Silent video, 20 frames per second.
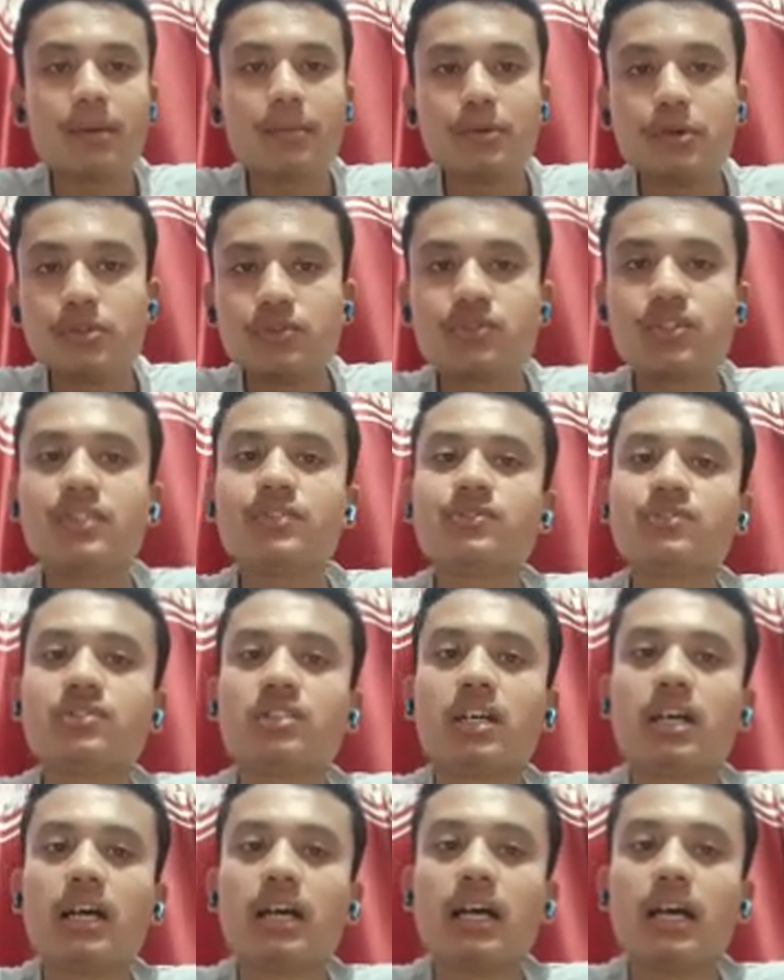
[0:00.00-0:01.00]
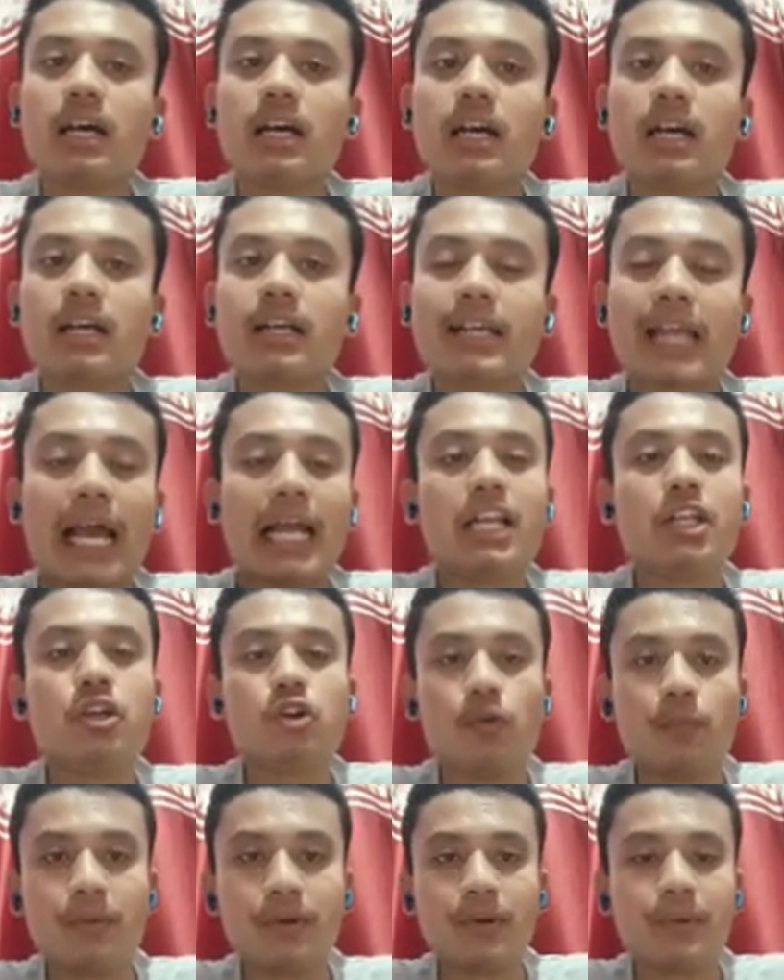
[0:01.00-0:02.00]
muse is
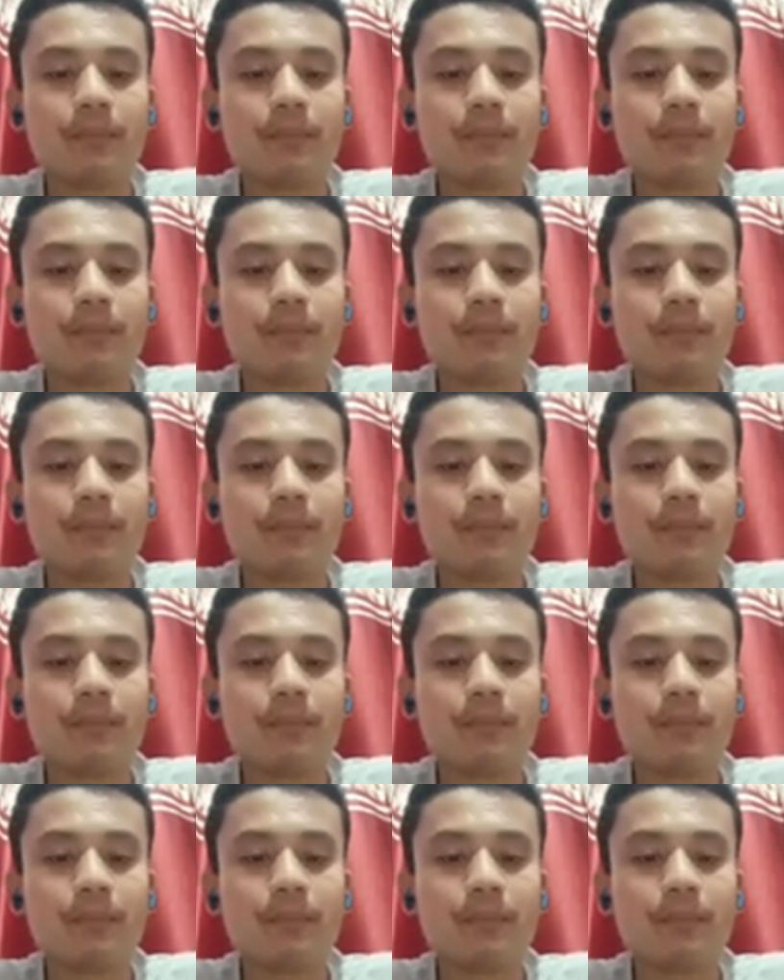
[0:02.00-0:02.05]
Calliope.